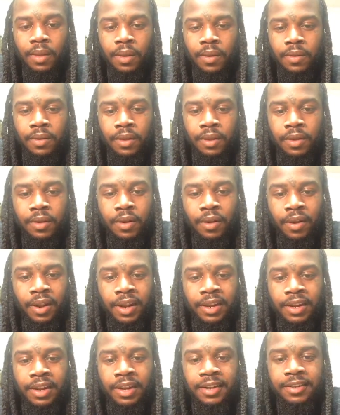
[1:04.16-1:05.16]
Then
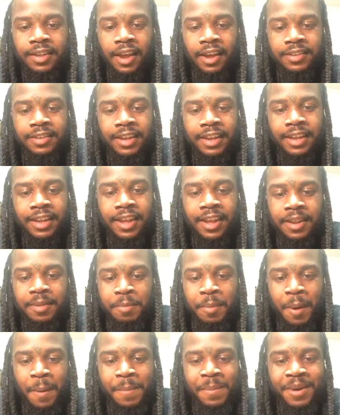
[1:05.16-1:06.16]
that detox had kicked
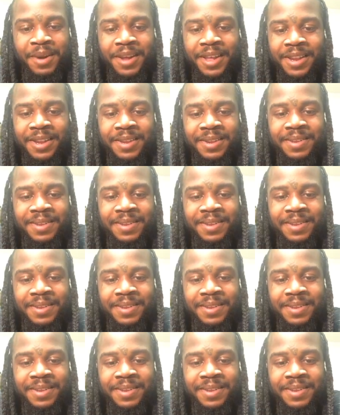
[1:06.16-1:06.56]
my butt.